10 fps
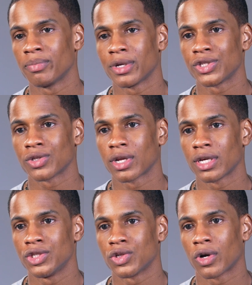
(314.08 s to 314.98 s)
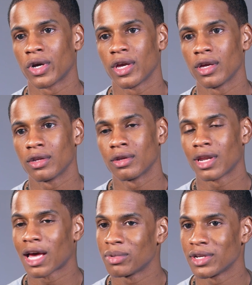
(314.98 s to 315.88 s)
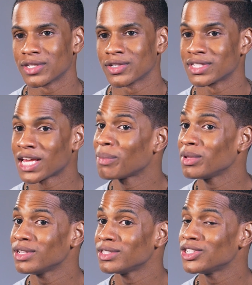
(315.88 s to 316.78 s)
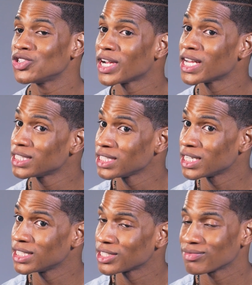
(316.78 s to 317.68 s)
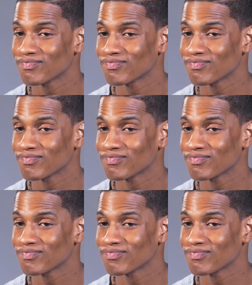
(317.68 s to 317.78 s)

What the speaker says: best shot at joy, not happiness, because happiness is transient.